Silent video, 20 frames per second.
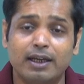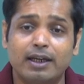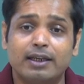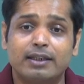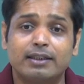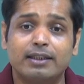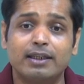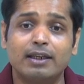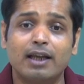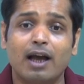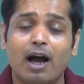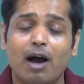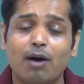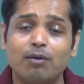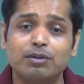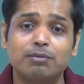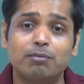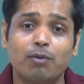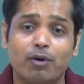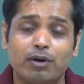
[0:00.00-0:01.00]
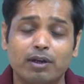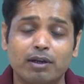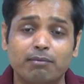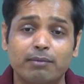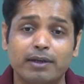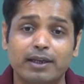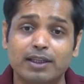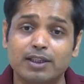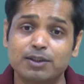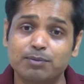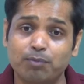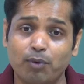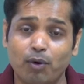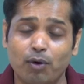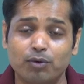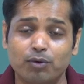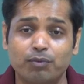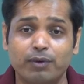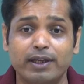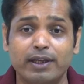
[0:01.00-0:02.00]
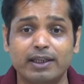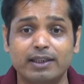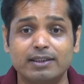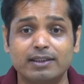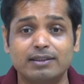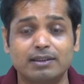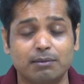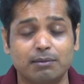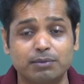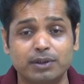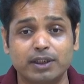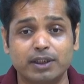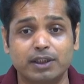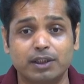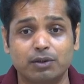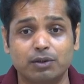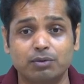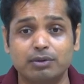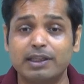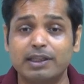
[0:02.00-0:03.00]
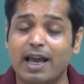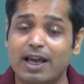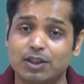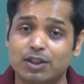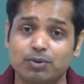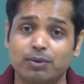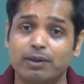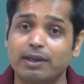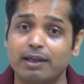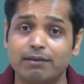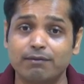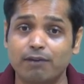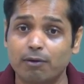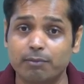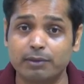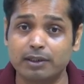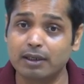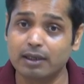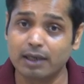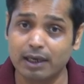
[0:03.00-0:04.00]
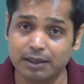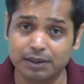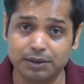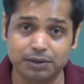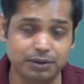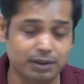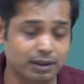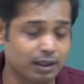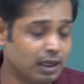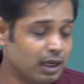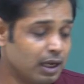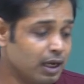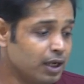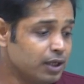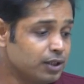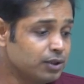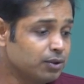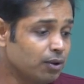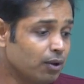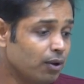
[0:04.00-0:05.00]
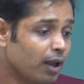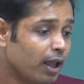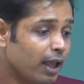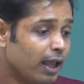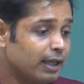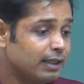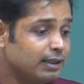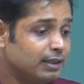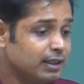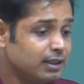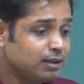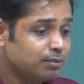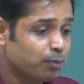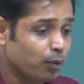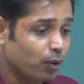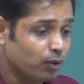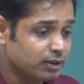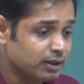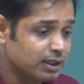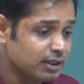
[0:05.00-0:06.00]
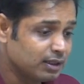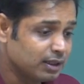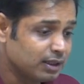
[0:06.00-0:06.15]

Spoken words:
then how the model may respond when it is subjected to the actual environmental condition. So, this process